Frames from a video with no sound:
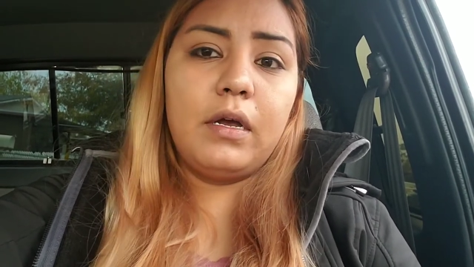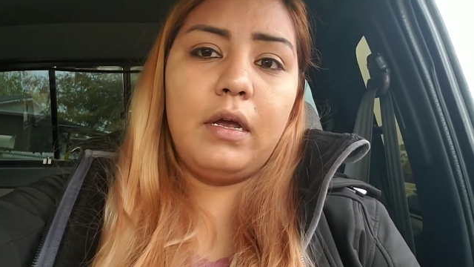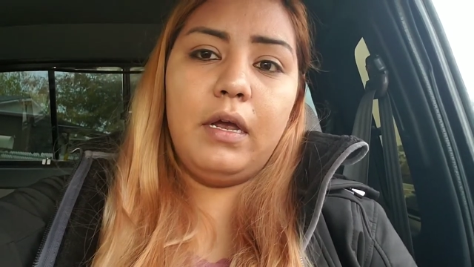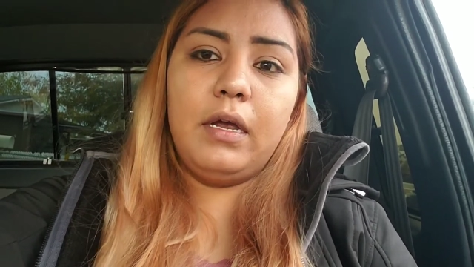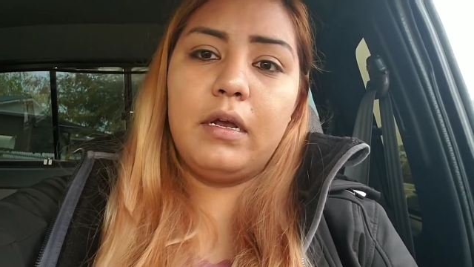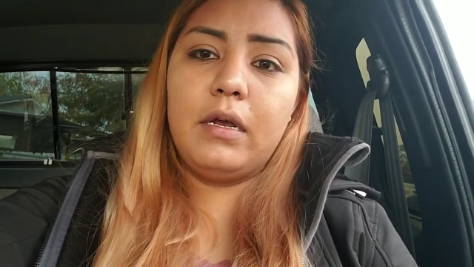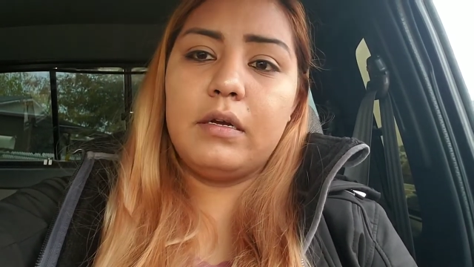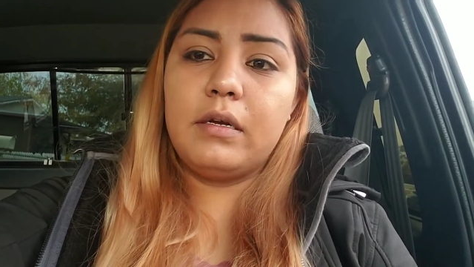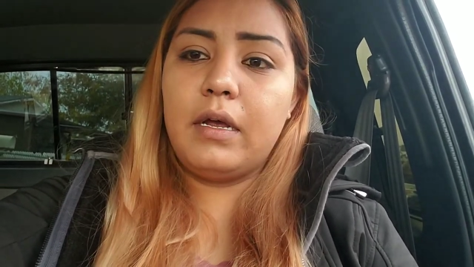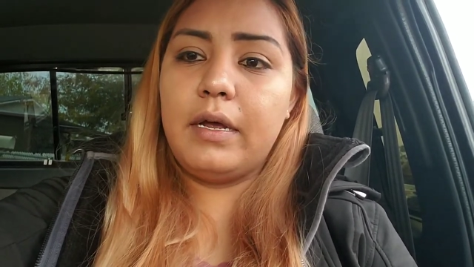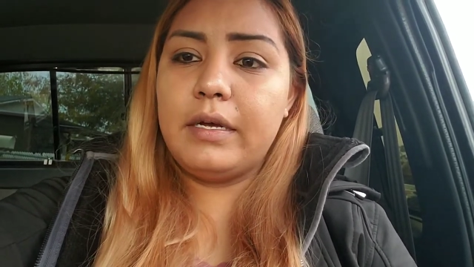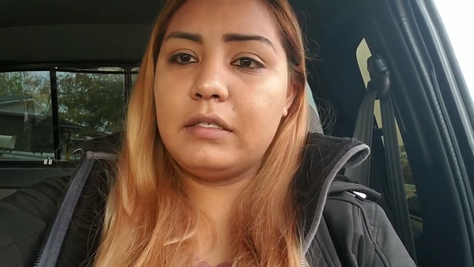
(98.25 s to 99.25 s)
And
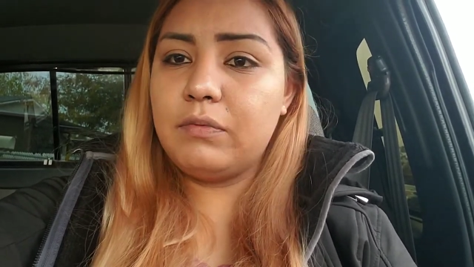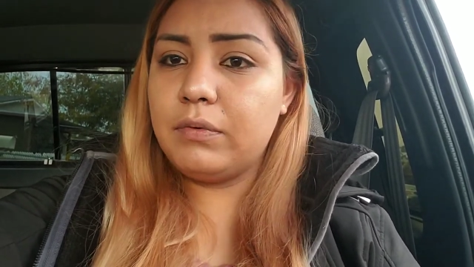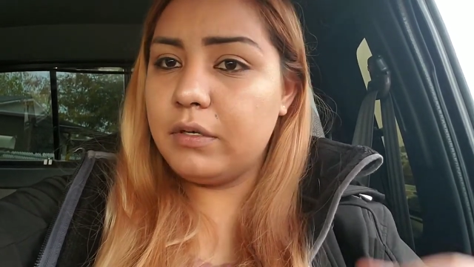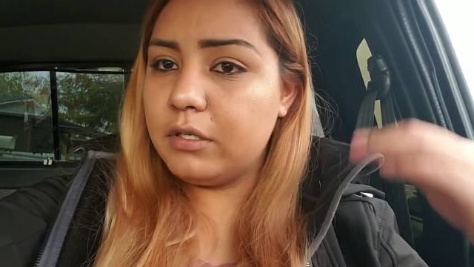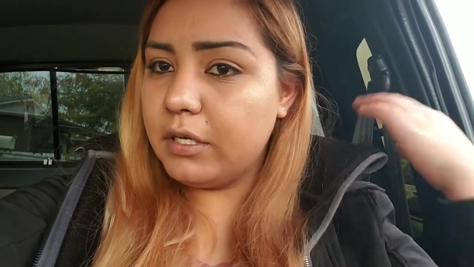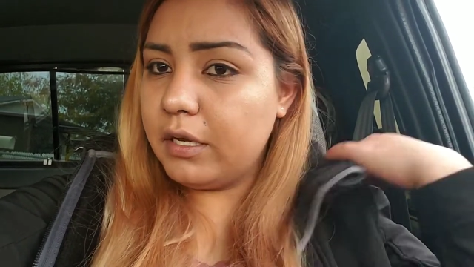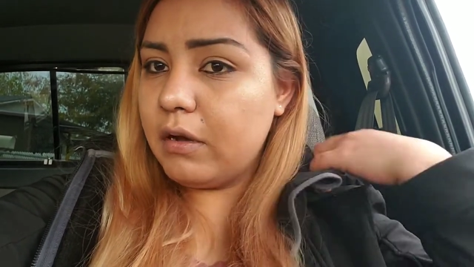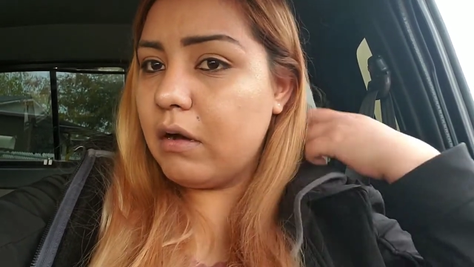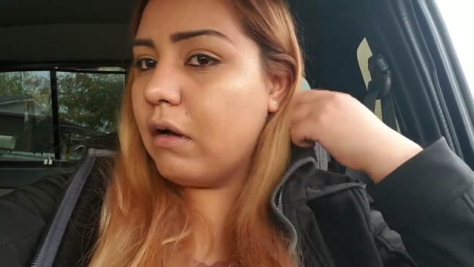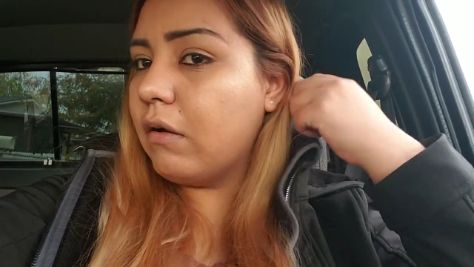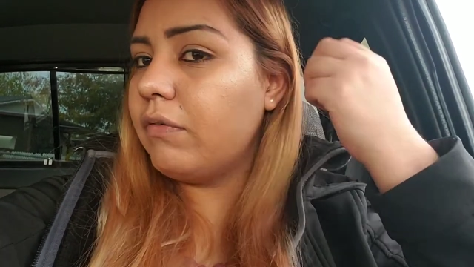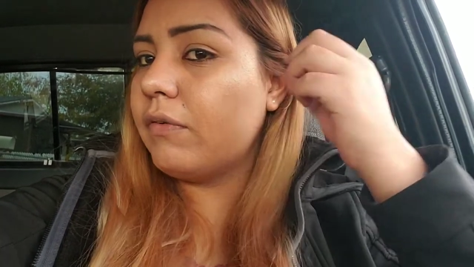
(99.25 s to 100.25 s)
I asked for the day
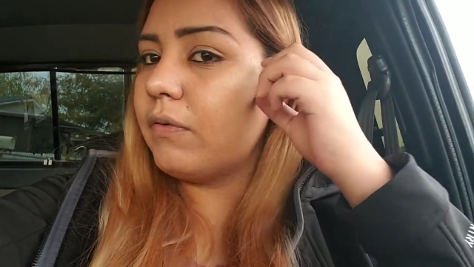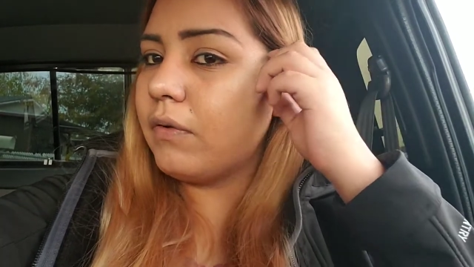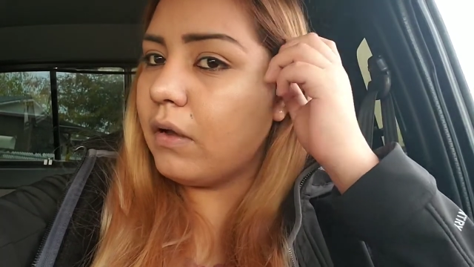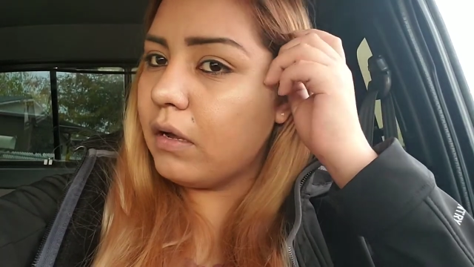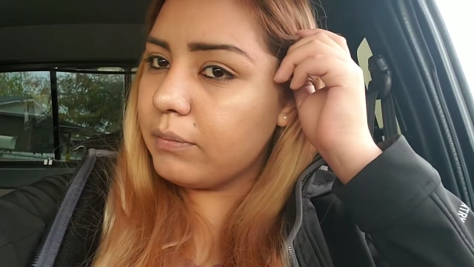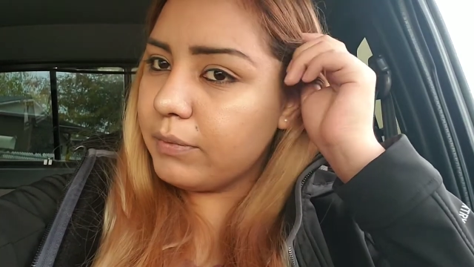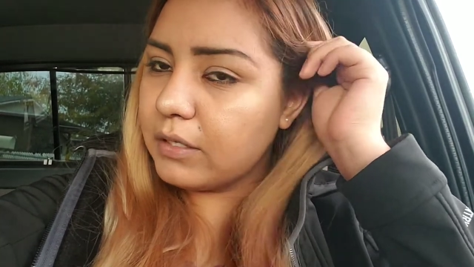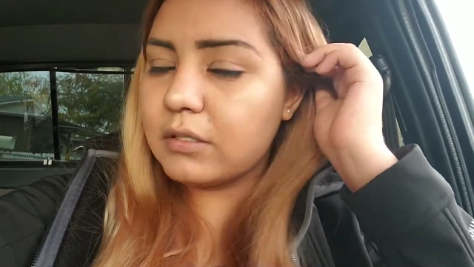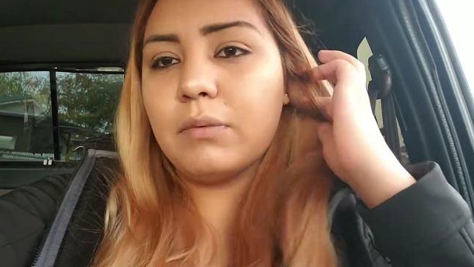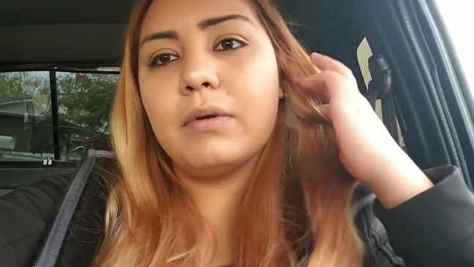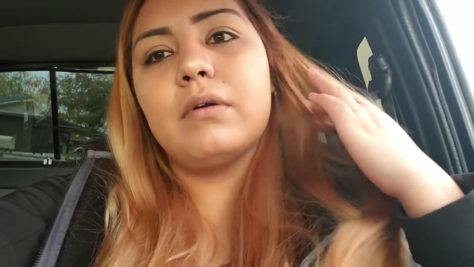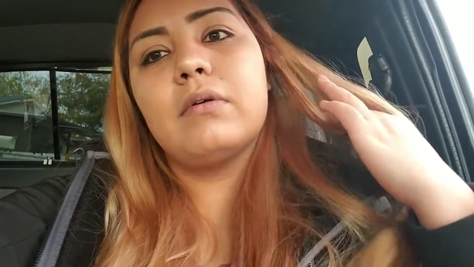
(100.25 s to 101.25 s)
off uh, because I
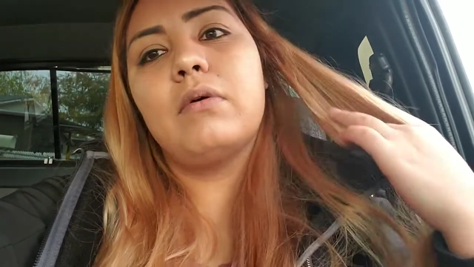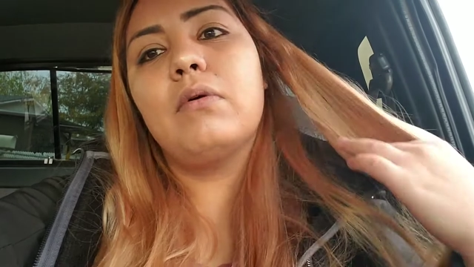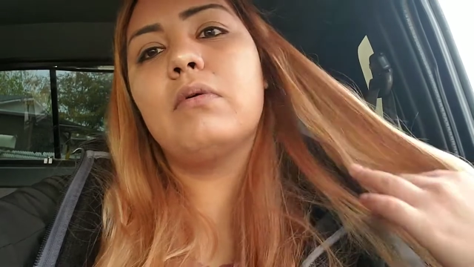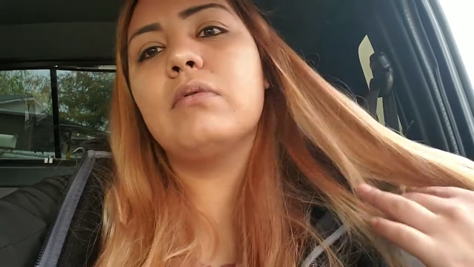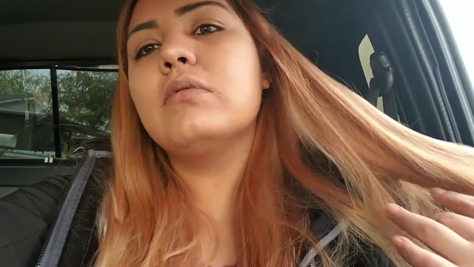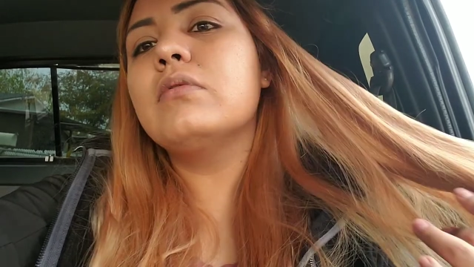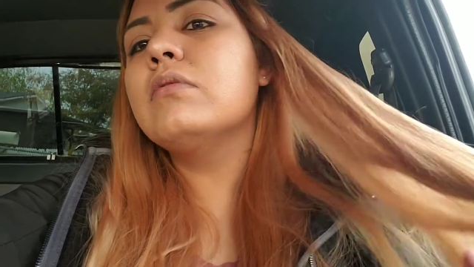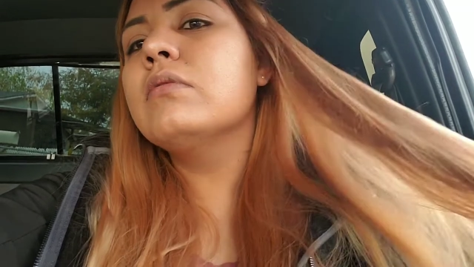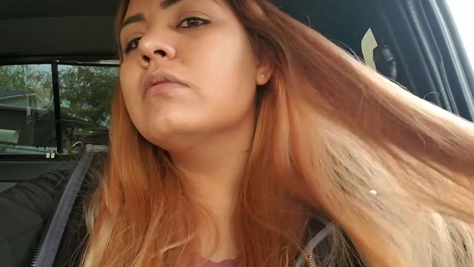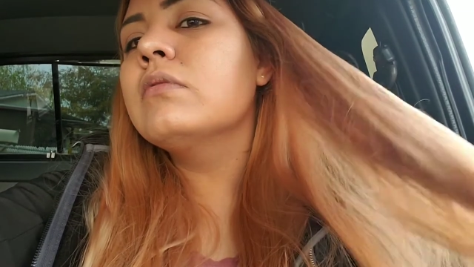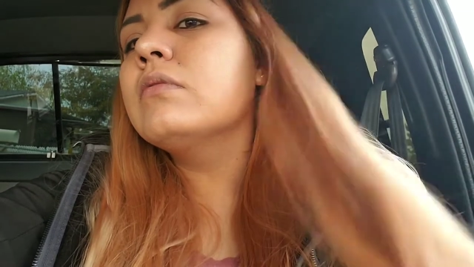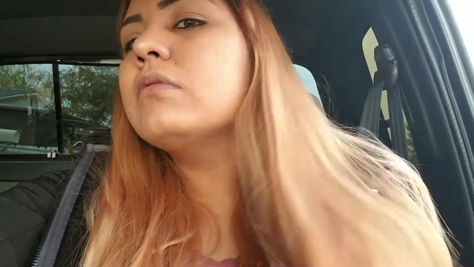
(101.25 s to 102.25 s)
wanted to go
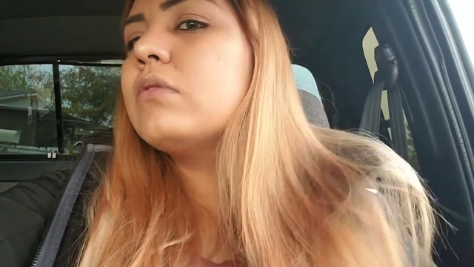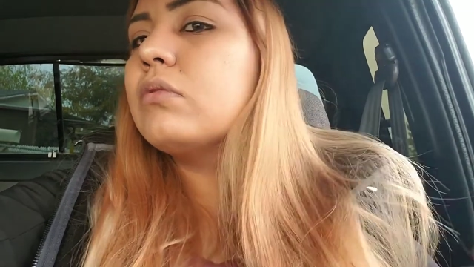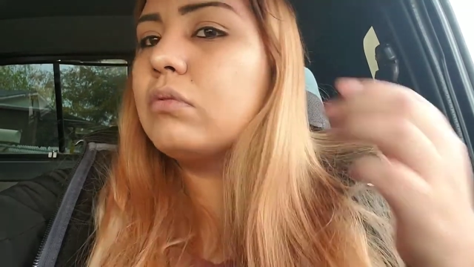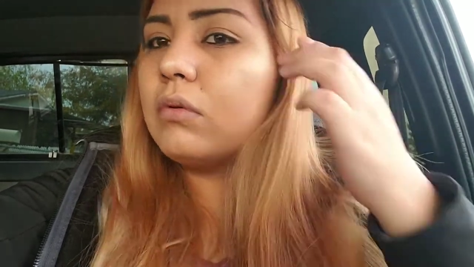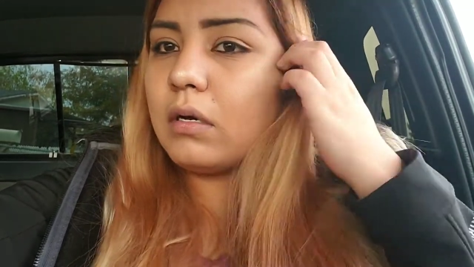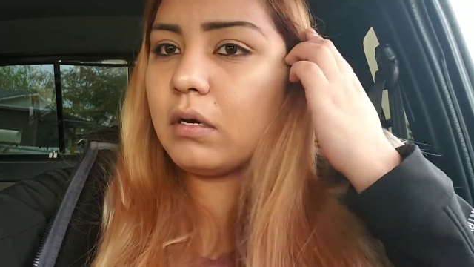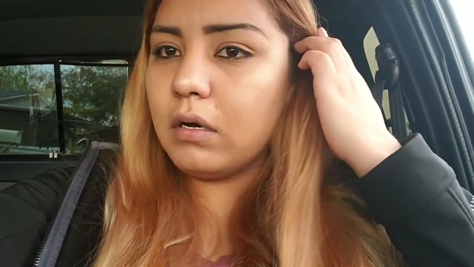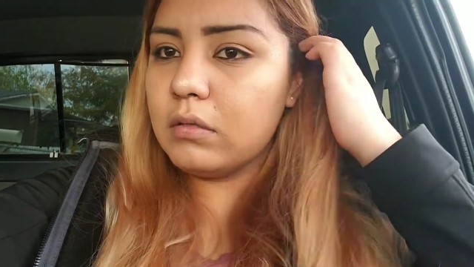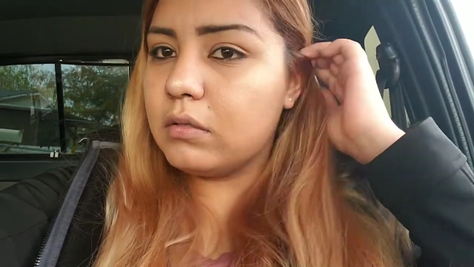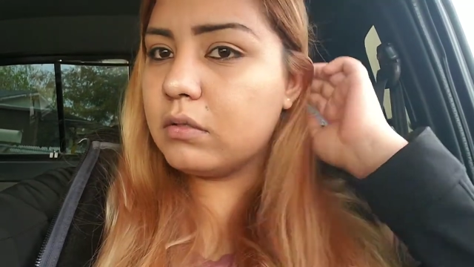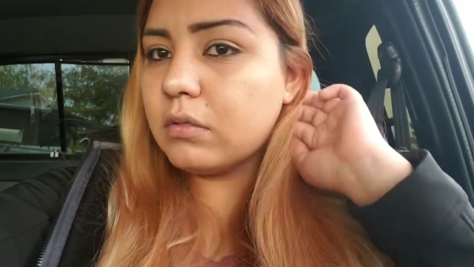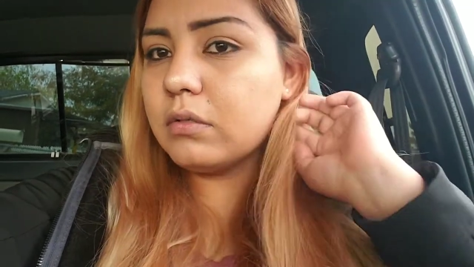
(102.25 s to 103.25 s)
to a
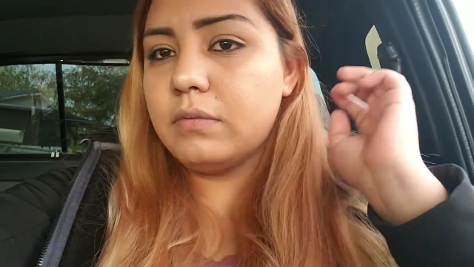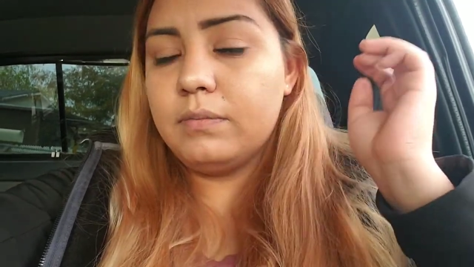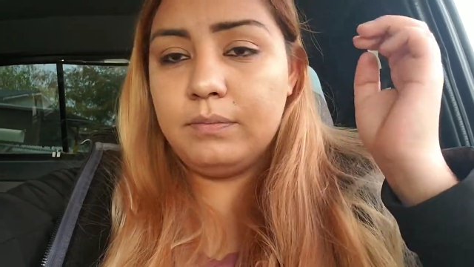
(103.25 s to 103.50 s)
concert.